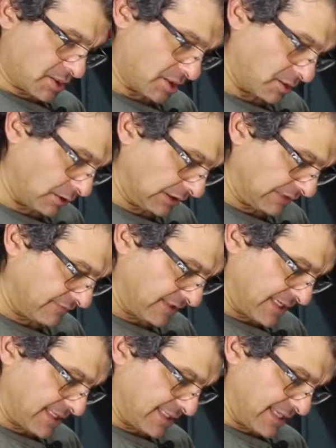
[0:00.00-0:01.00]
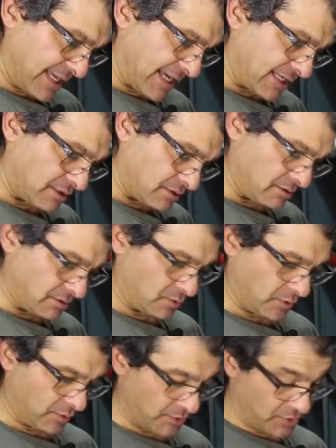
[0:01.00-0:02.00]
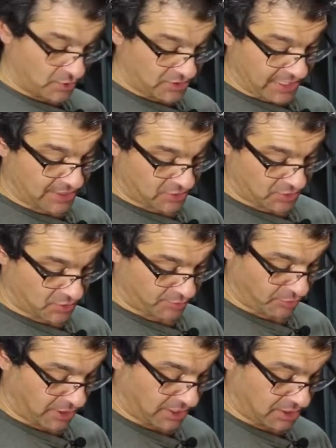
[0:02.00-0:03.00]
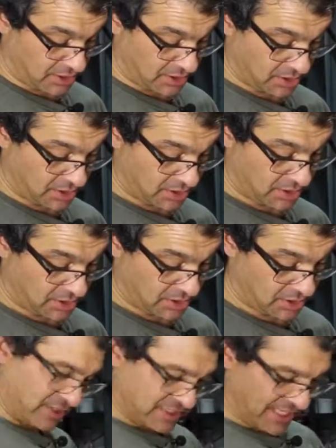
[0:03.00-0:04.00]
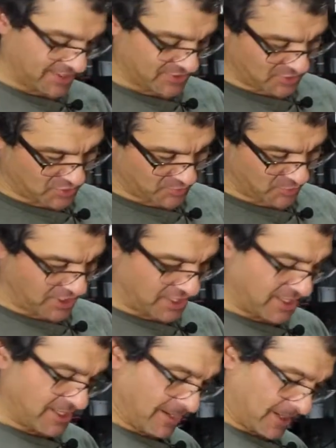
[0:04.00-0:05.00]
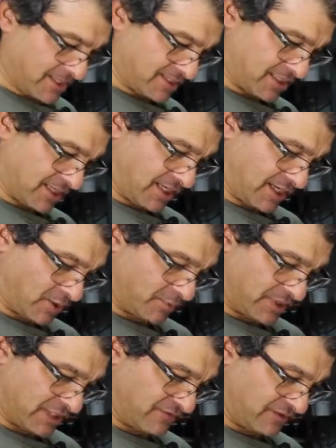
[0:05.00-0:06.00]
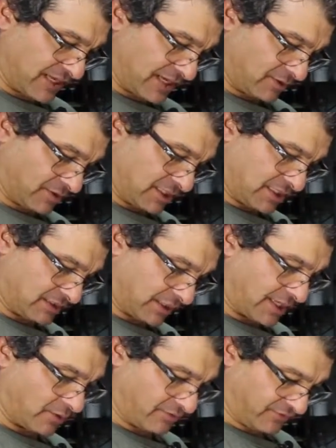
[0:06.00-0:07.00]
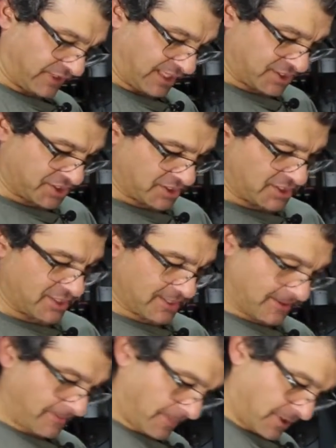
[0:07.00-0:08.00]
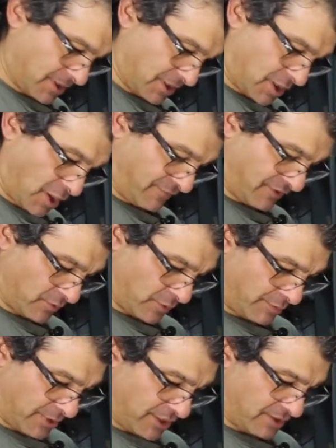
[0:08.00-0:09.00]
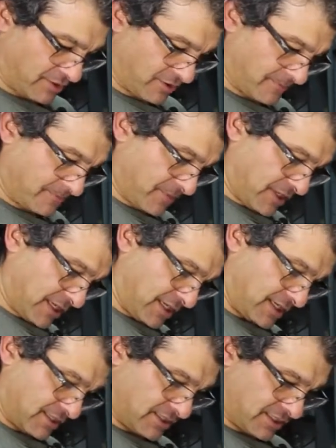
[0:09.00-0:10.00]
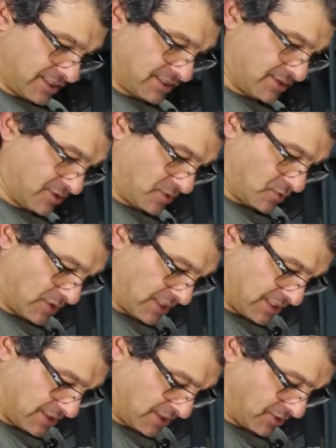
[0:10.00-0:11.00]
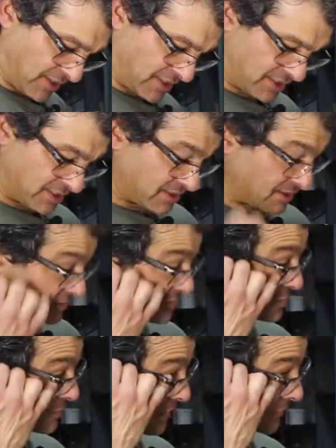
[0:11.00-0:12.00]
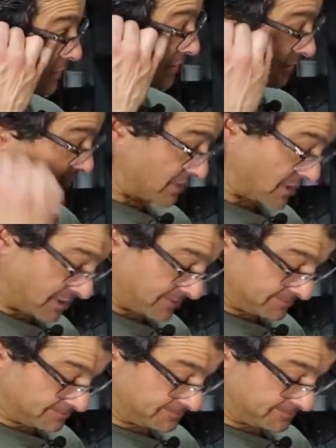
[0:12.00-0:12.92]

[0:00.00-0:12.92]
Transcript: To alleviate that, we would use texture spray. The texture spray is going to help even out the light reflection off the repair and integrated into the surrounding area.